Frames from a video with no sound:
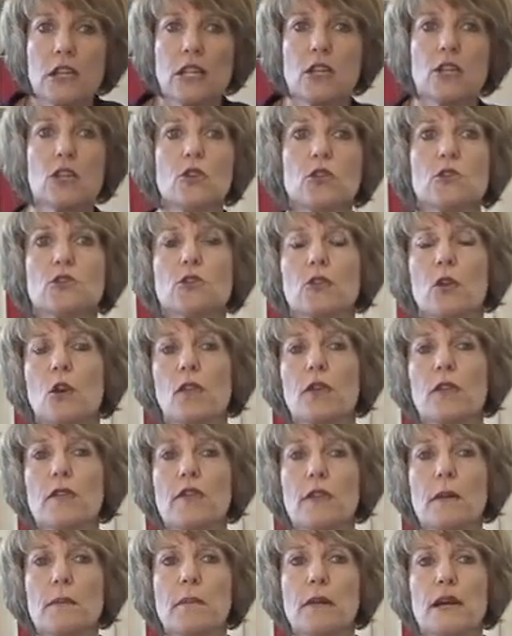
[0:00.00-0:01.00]
use all
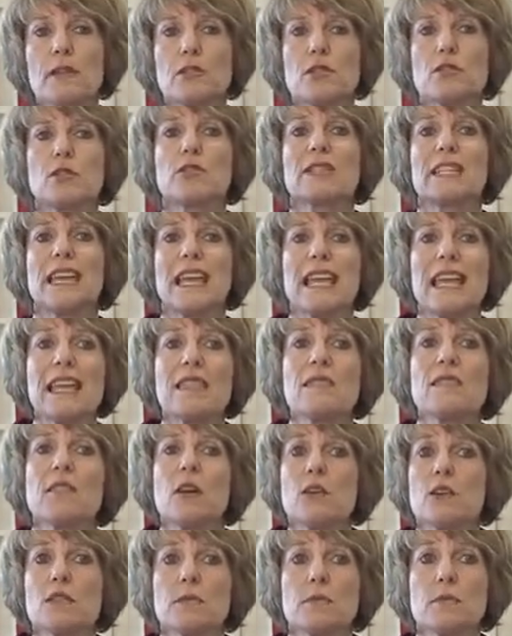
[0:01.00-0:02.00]
of the muscles in
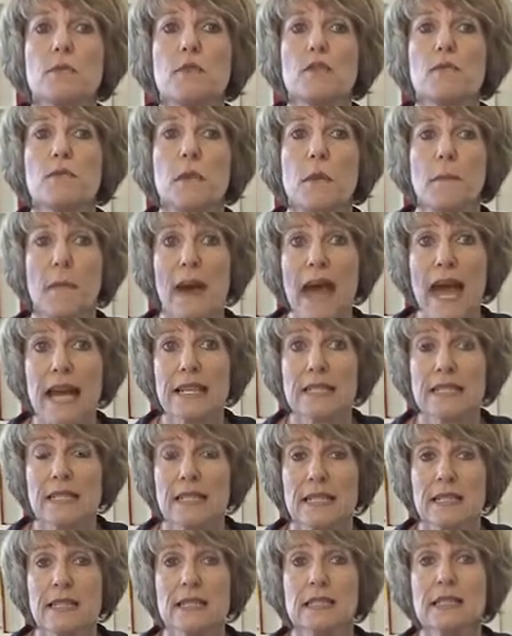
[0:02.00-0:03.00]
those movement
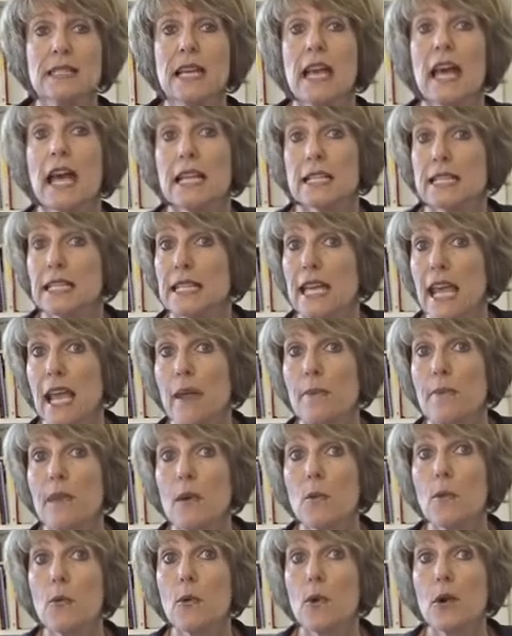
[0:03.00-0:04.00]
patterns to keep
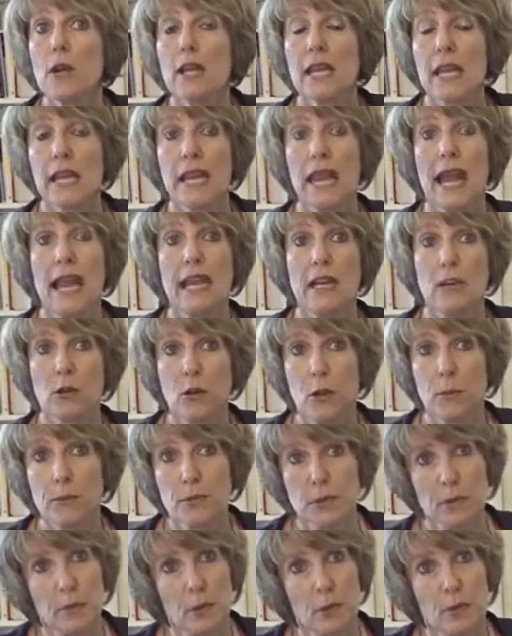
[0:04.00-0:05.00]
them working at an
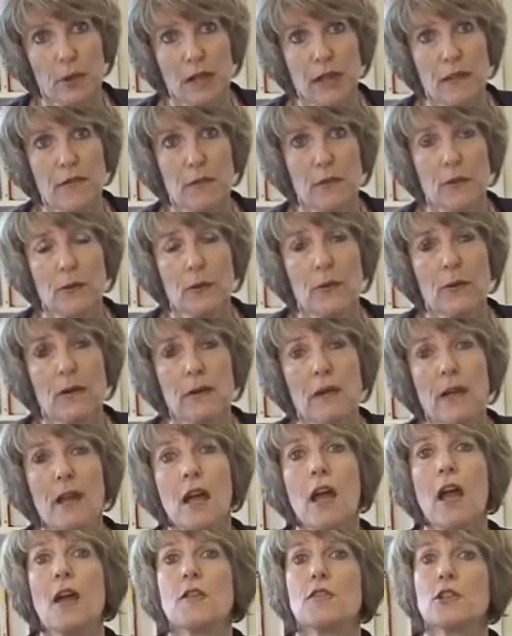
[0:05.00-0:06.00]
optimal level.
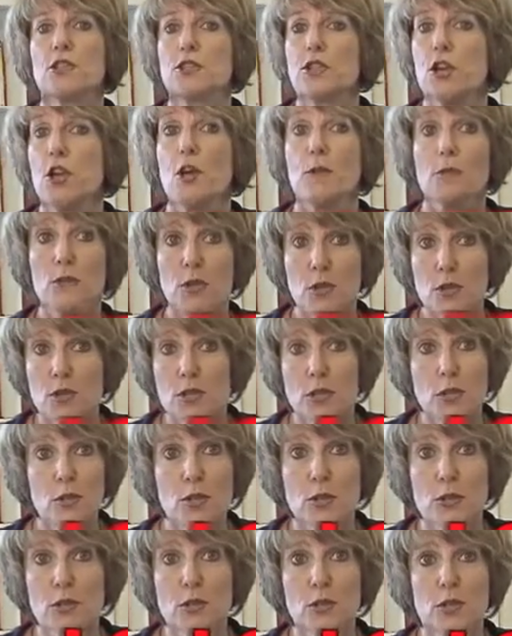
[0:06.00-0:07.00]
The term use it
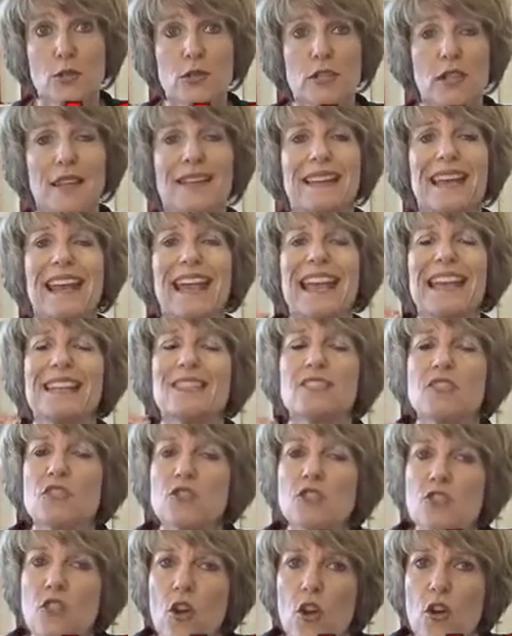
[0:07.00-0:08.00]
or lose it is
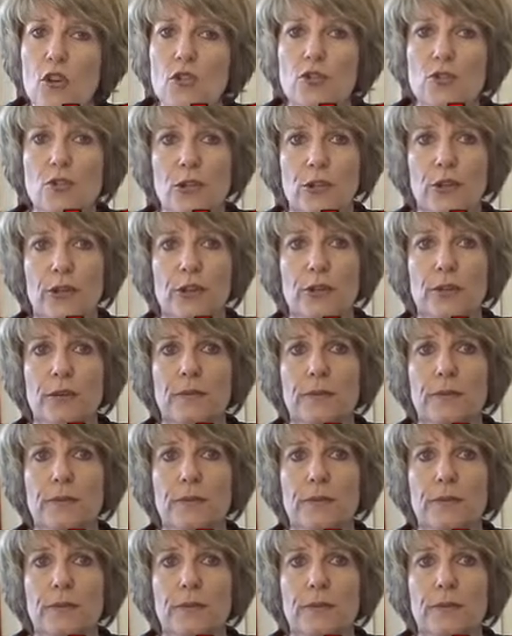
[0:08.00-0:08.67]
so true.